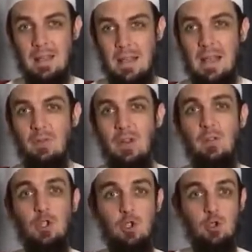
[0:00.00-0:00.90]
even if
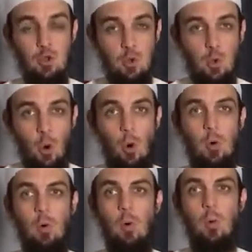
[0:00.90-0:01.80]
it's true
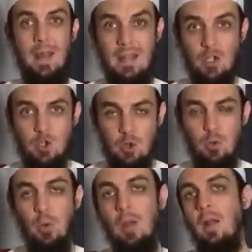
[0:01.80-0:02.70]
or when it's true,